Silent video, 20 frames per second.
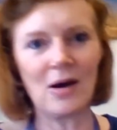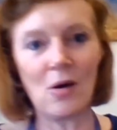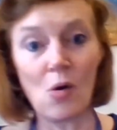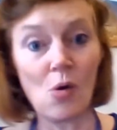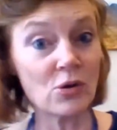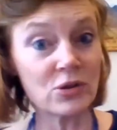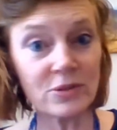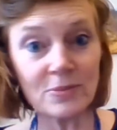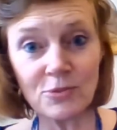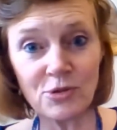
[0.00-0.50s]

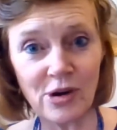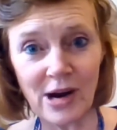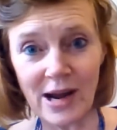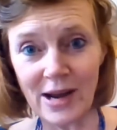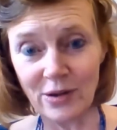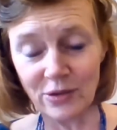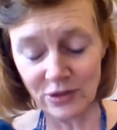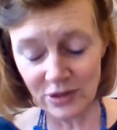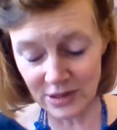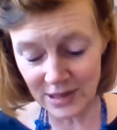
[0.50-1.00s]
or some
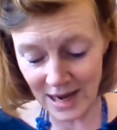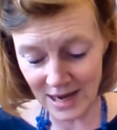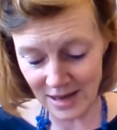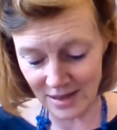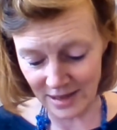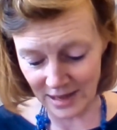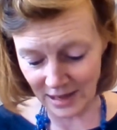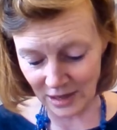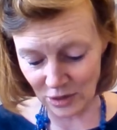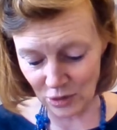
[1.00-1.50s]
crayons,
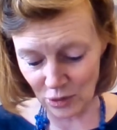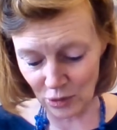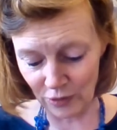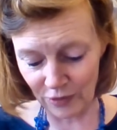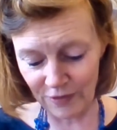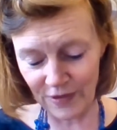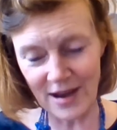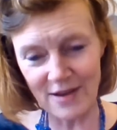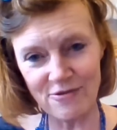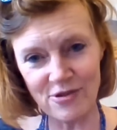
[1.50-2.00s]
anything, your
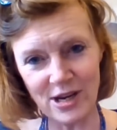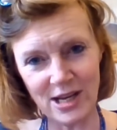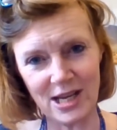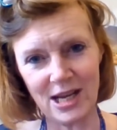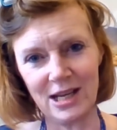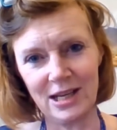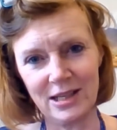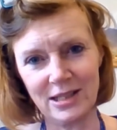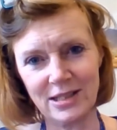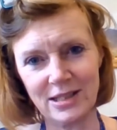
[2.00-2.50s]
favourite
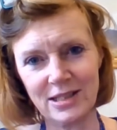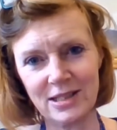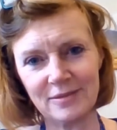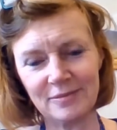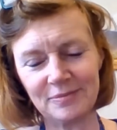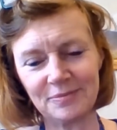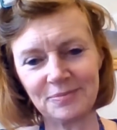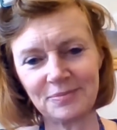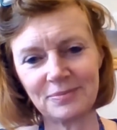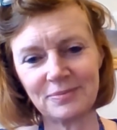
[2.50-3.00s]
colours.
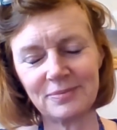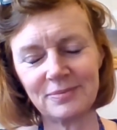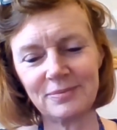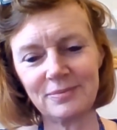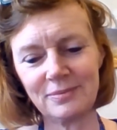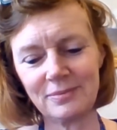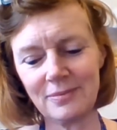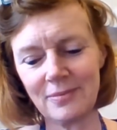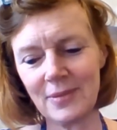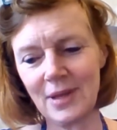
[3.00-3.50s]

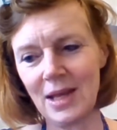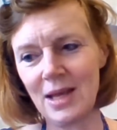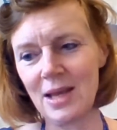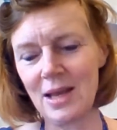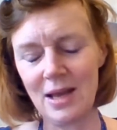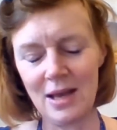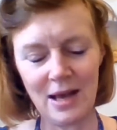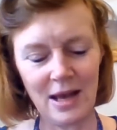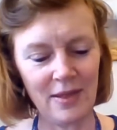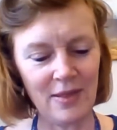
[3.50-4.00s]

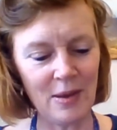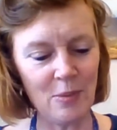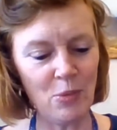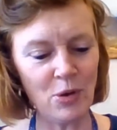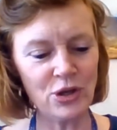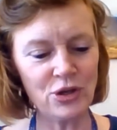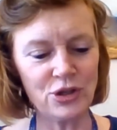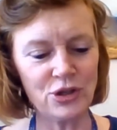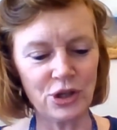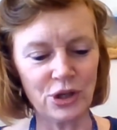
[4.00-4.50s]
And then
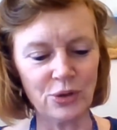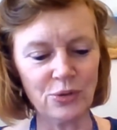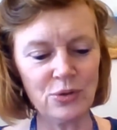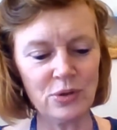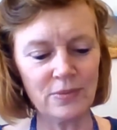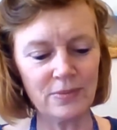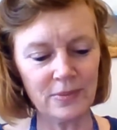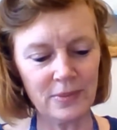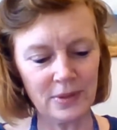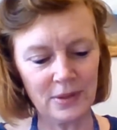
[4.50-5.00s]
what you do,
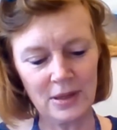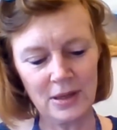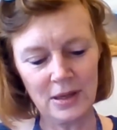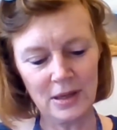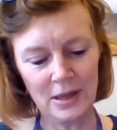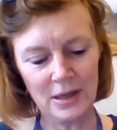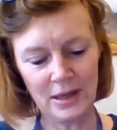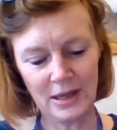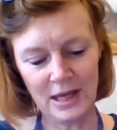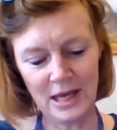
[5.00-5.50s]

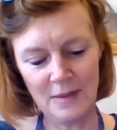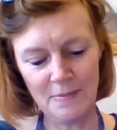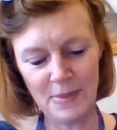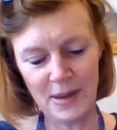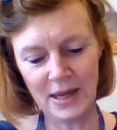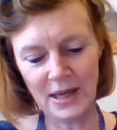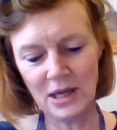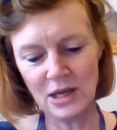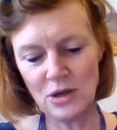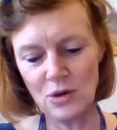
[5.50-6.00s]

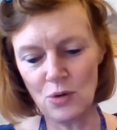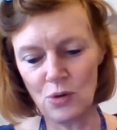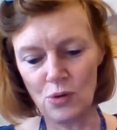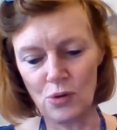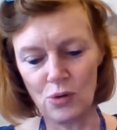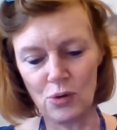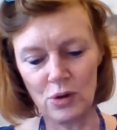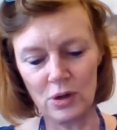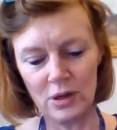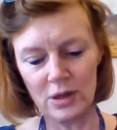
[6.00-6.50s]
keeping
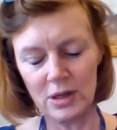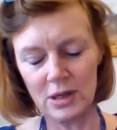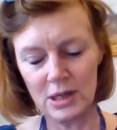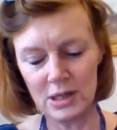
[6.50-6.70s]
your